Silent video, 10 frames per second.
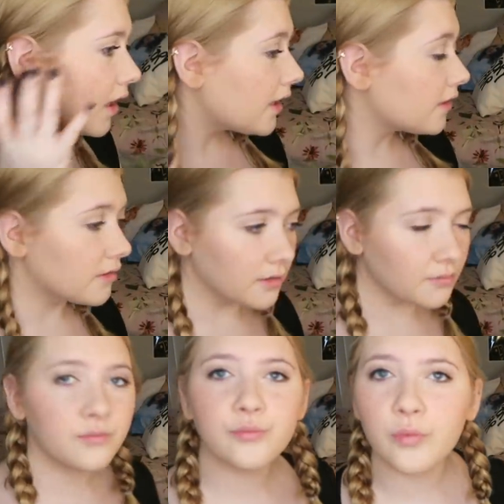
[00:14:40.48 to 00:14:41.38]
I don't know.
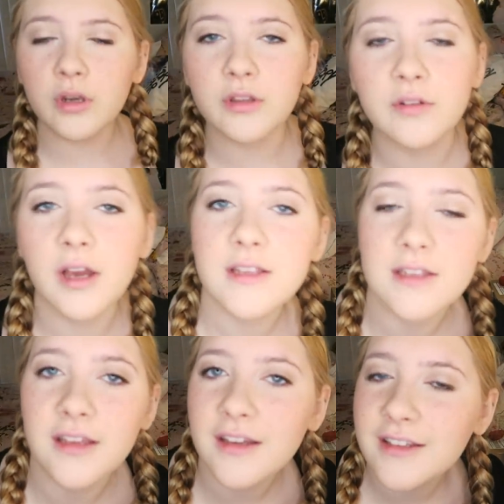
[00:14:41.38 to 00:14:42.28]
What do you guys
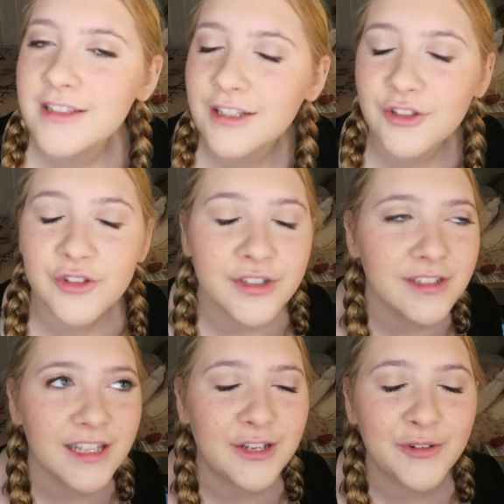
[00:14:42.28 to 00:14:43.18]
think? Does it
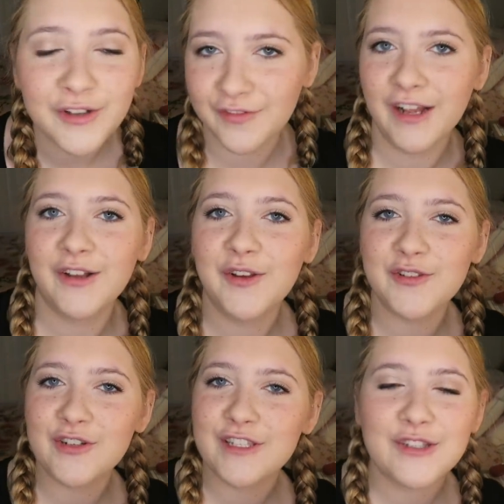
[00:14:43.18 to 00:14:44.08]
look like real
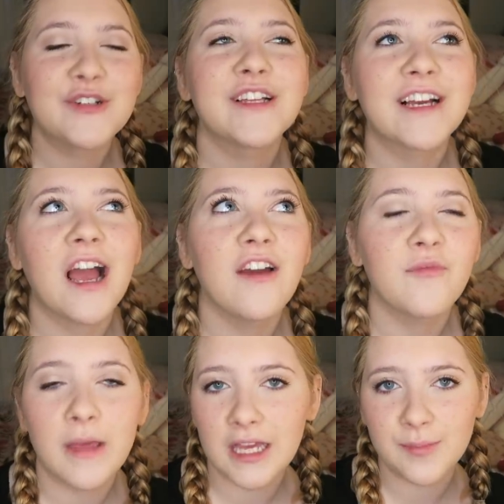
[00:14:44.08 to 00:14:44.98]
freckles or does it look like I
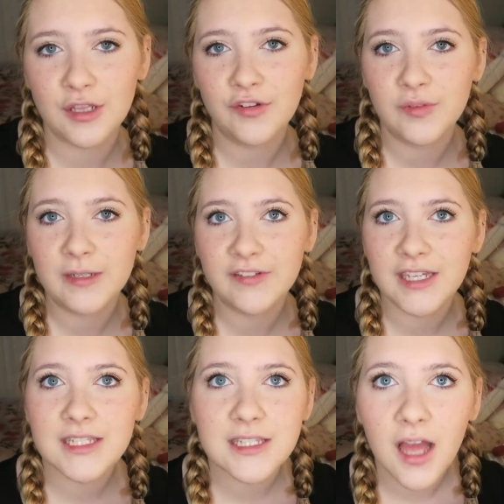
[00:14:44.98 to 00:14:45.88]
have makeup all over my
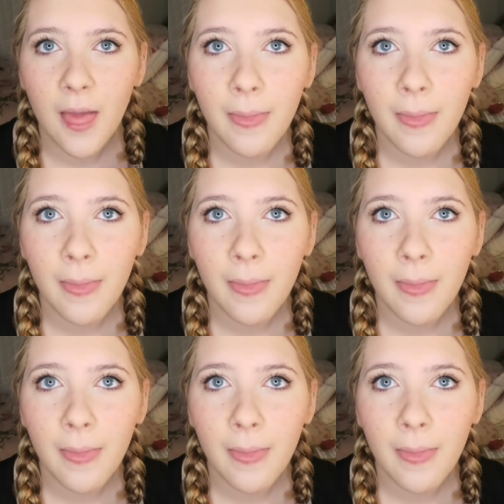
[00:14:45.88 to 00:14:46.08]
face?